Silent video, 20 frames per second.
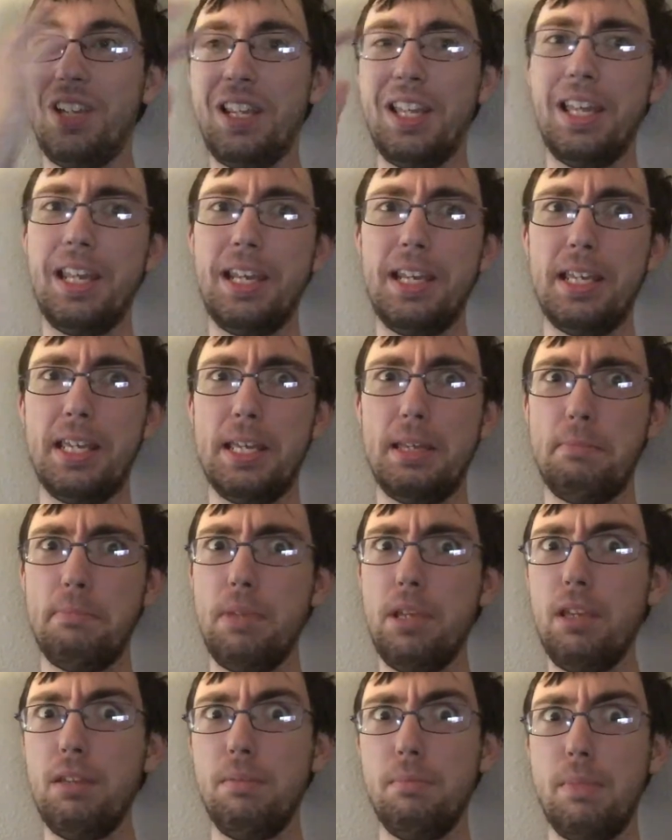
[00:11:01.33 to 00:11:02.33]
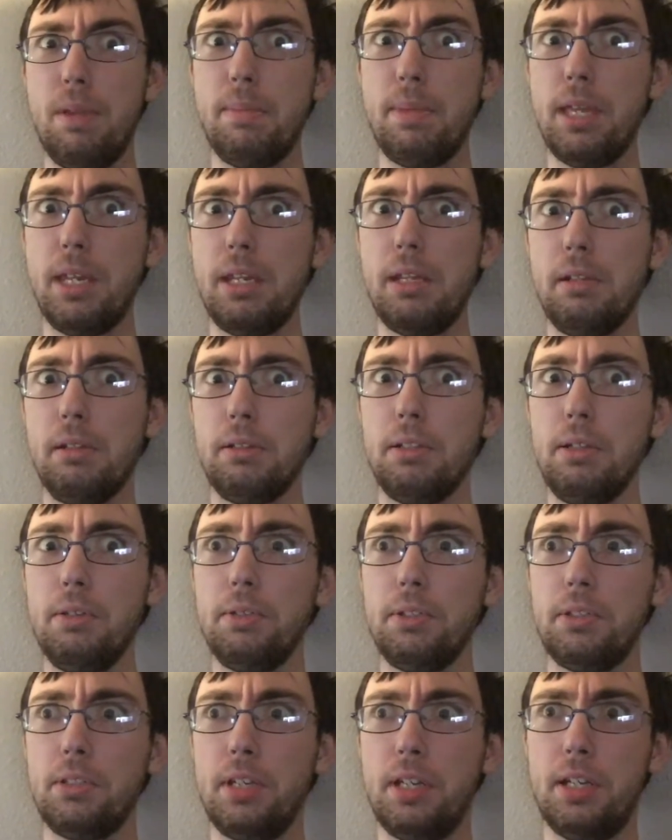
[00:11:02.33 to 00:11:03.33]
hit it again. Maybe I didn't close
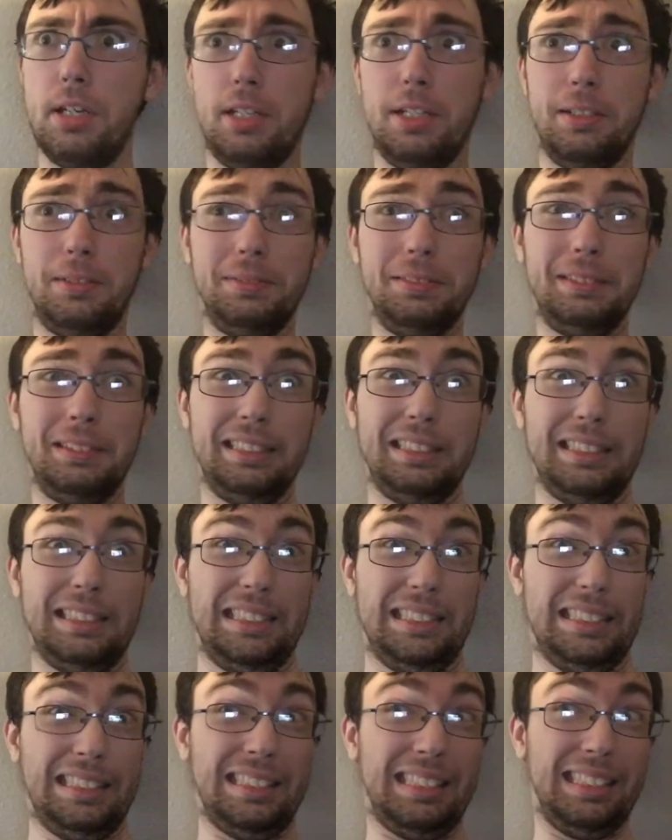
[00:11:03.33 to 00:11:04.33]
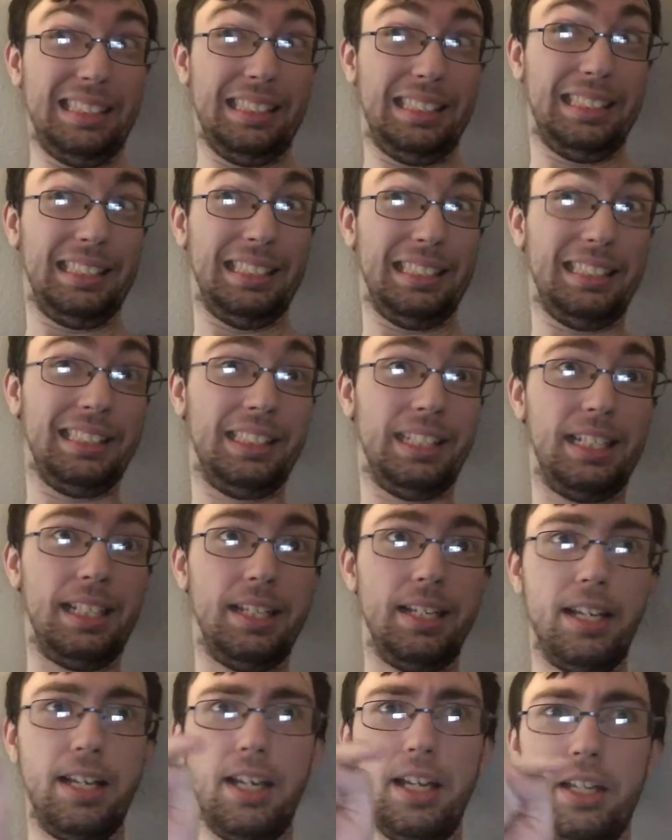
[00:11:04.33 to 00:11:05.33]
it tight enough. And
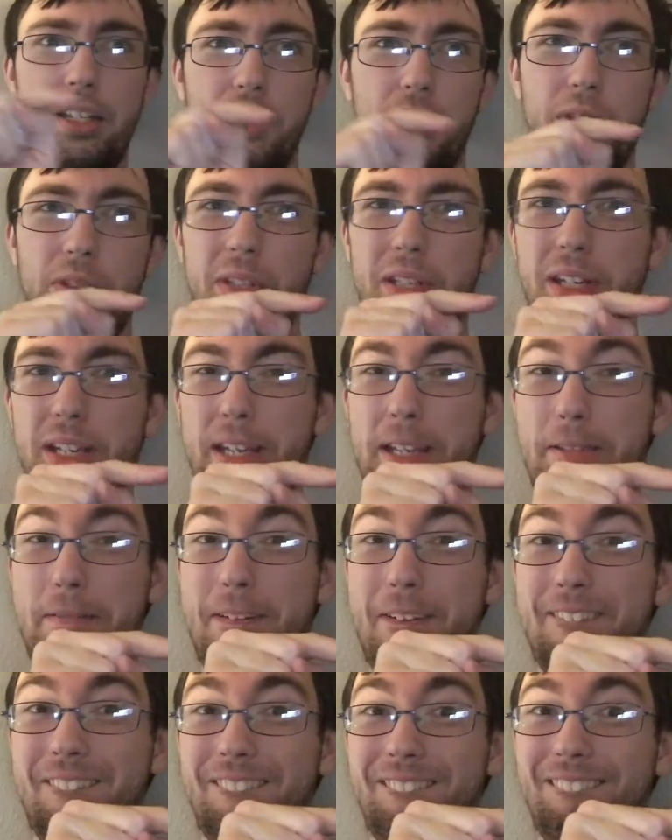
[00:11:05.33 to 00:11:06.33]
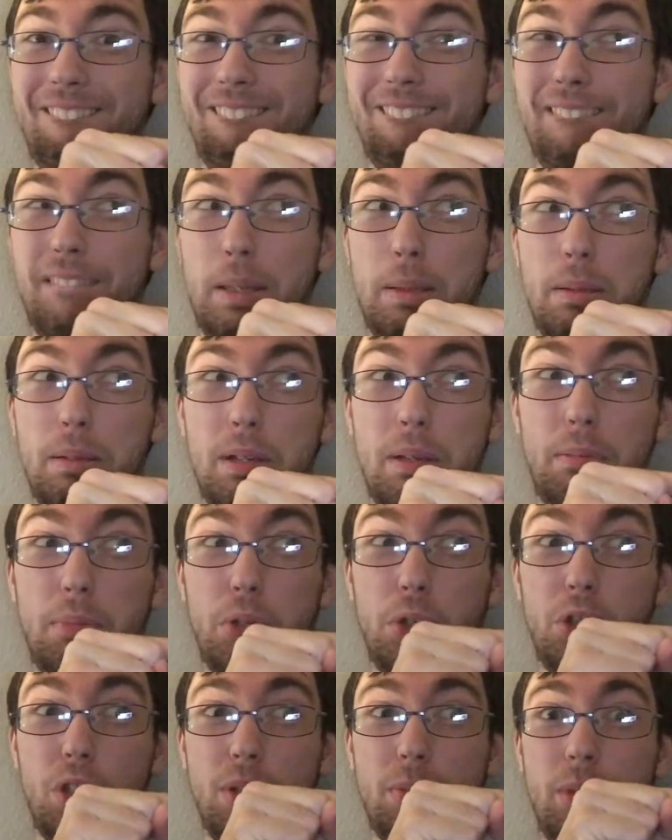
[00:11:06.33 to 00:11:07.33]
so then maybe I'm not
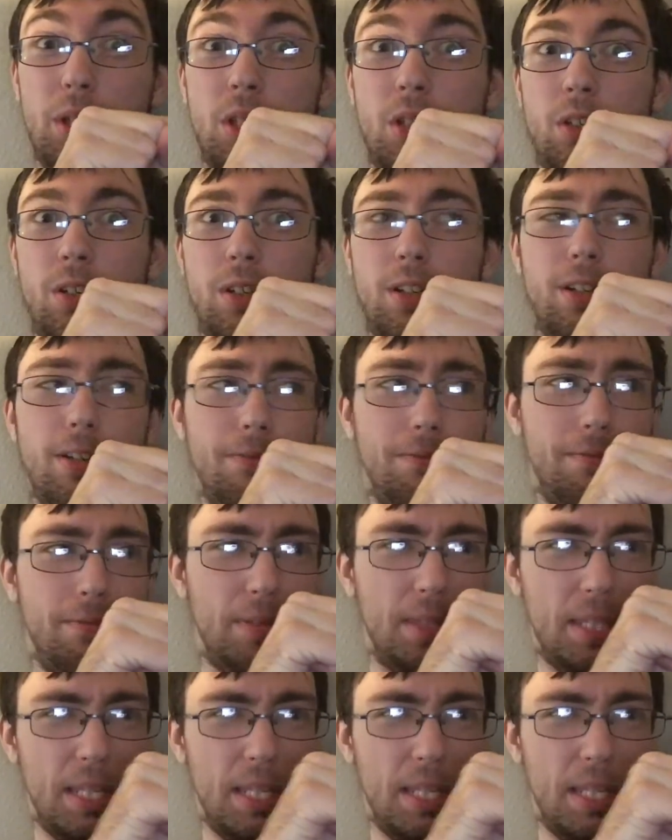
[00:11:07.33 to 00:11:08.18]
pushing the button hard enough.